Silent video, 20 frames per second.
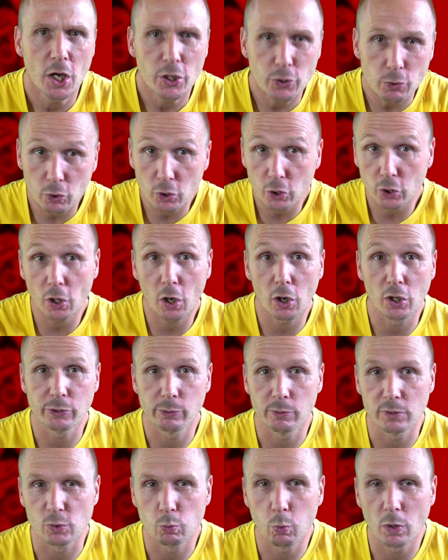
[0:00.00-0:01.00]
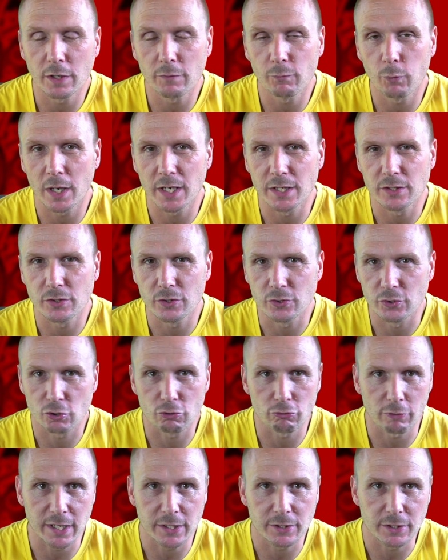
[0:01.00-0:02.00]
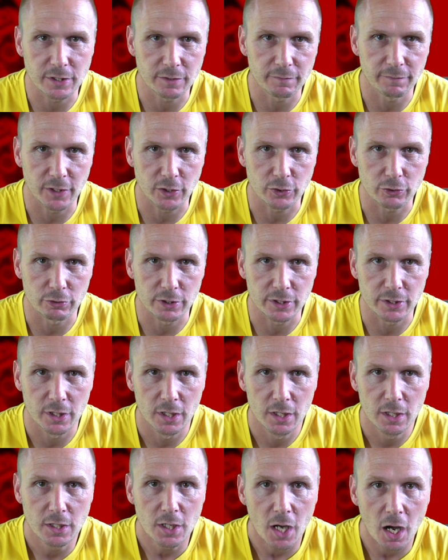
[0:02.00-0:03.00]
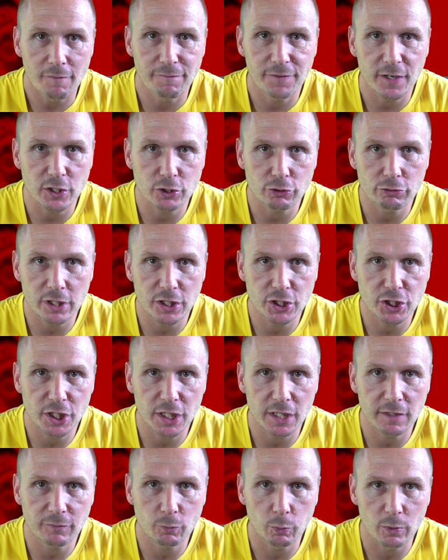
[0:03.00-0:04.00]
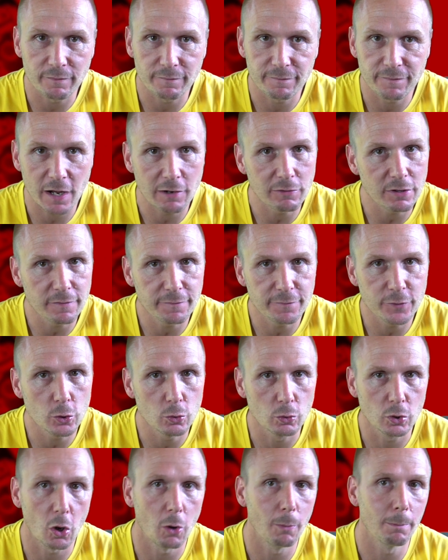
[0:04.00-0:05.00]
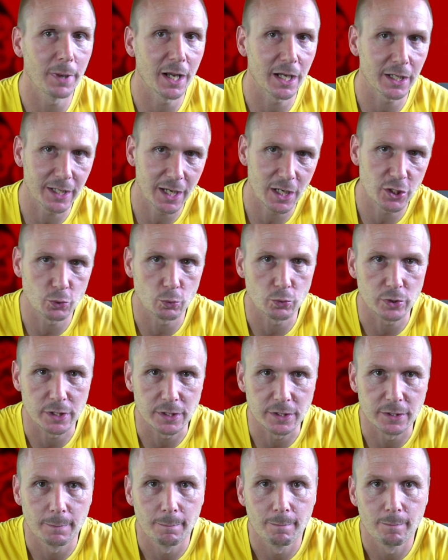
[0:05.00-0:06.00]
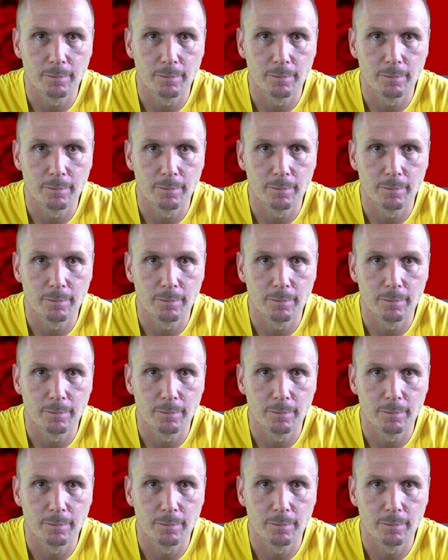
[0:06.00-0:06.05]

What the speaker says: You could argue it was one of Wellington's greatest victories, a victory achieved with very few combat casualties.